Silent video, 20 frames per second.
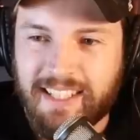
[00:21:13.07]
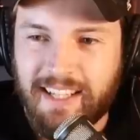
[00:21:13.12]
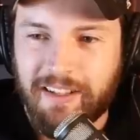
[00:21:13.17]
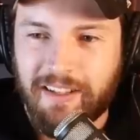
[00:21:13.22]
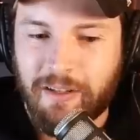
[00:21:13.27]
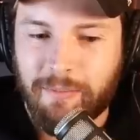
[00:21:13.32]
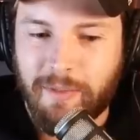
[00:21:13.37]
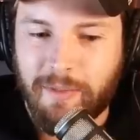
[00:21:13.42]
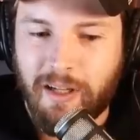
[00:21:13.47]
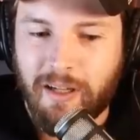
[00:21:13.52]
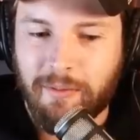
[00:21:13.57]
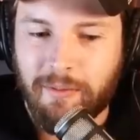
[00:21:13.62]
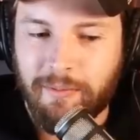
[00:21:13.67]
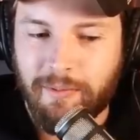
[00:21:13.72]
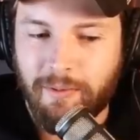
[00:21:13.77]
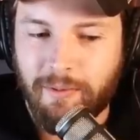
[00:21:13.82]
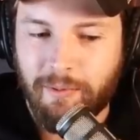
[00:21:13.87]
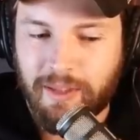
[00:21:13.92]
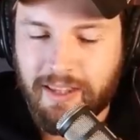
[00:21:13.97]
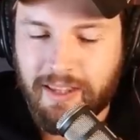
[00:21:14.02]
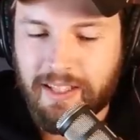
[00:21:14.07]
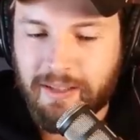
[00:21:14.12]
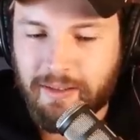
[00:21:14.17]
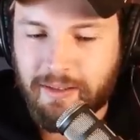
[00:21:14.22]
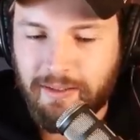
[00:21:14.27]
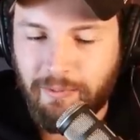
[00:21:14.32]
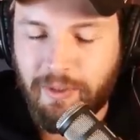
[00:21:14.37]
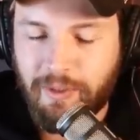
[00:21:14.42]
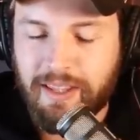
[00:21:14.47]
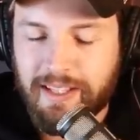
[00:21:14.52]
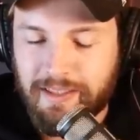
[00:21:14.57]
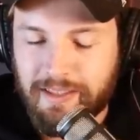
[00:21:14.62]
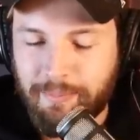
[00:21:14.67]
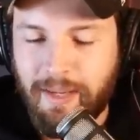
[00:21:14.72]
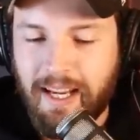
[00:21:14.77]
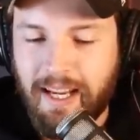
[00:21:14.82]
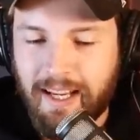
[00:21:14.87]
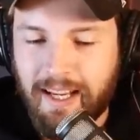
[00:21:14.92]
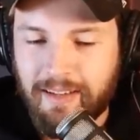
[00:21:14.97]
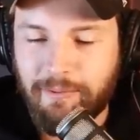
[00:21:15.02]
with stay at home mom with this
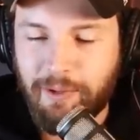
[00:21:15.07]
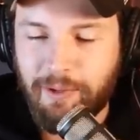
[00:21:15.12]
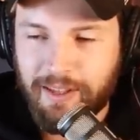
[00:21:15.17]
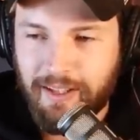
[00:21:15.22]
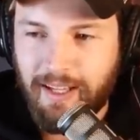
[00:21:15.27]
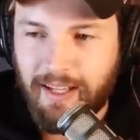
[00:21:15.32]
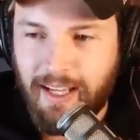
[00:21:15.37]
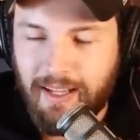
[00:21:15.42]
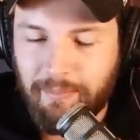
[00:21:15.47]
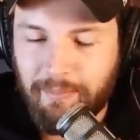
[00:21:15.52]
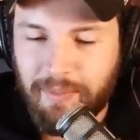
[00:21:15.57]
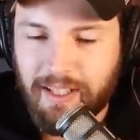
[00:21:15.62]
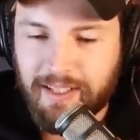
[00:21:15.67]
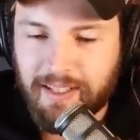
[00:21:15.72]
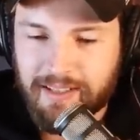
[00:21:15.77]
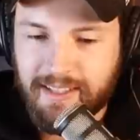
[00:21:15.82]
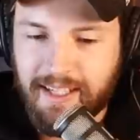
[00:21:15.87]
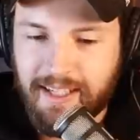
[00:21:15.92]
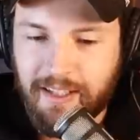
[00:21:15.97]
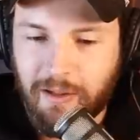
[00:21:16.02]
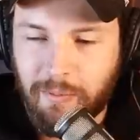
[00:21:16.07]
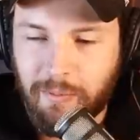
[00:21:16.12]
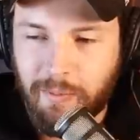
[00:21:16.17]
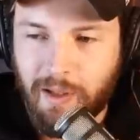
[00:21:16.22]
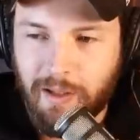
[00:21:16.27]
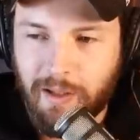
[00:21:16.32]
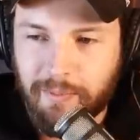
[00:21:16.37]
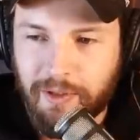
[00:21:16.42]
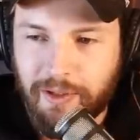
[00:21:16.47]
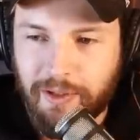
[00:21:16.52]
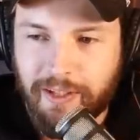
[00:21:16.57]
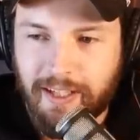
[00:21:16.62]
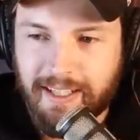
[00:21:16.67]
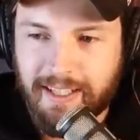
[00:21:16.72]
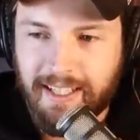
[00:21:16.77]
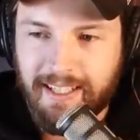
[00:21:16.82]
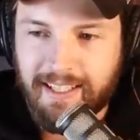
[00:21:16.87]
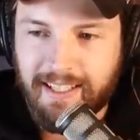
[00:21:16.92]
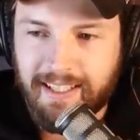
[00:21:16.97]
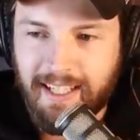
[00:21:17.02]
with this man with and being a stay at home mom,
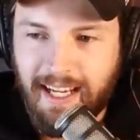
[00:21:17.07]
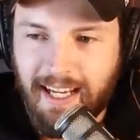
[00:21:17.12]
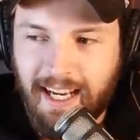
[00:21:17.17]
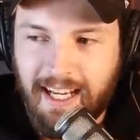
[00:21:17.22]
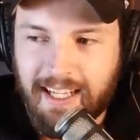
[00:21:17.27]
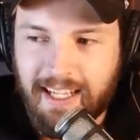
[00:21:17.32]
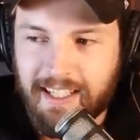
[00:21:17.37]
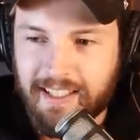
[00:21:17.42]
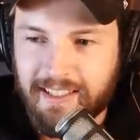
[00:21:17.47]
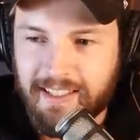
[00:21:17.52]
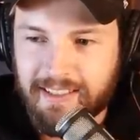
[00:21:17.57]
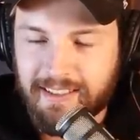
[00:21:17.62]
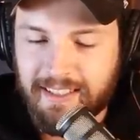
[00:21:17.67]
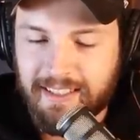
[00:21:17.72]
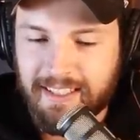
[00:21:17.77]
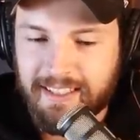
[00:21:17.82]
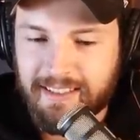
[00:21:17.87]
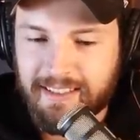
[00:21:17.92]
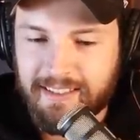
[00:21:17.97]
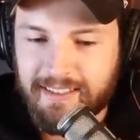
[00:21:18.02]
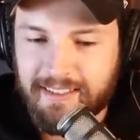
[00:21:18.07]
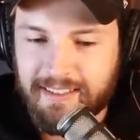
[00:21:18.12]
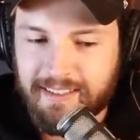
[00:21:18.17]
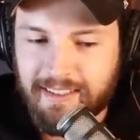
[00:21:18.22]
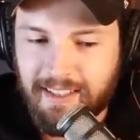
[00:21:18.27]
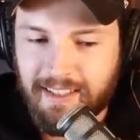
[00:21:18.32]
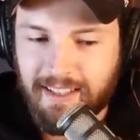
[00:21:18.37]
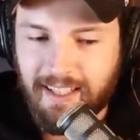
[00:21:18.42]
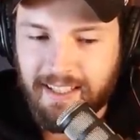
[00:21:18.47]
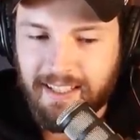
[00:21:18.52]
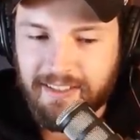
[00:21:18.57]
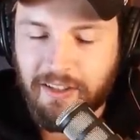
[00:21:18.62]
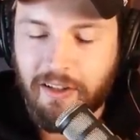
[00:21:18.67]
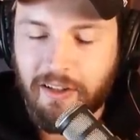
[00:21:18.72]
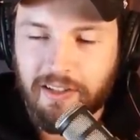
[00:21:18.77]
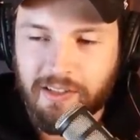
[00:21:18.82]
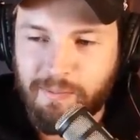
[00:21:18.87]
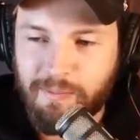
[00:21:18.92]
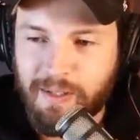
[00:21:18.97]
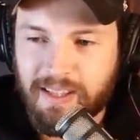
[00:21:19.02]
you're not getting any like uh,
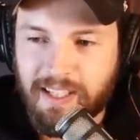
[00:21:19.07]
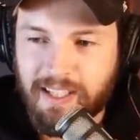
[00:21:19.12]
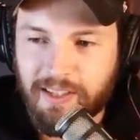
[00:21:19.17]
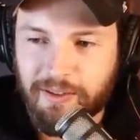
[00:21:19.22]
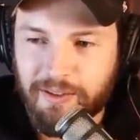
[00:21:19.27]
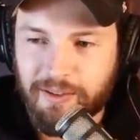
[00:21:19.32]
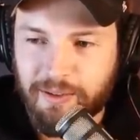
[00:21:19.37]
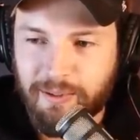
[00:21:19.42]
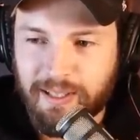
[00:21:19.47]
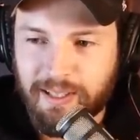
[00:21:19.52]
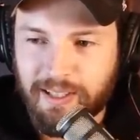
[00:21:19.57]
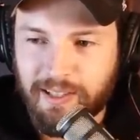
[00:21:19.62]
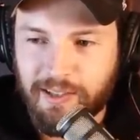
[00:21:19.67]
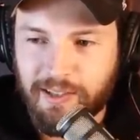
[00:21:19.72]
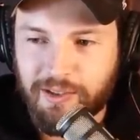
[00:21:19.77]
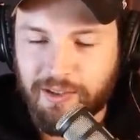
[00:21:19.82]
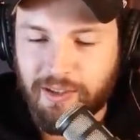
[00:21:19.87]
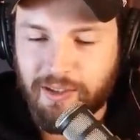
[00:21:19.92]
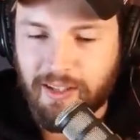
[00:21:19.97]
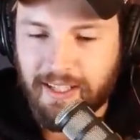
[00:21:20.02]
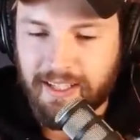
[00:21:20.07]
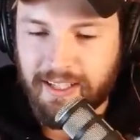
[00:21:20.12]
acknowledgement that you're doing a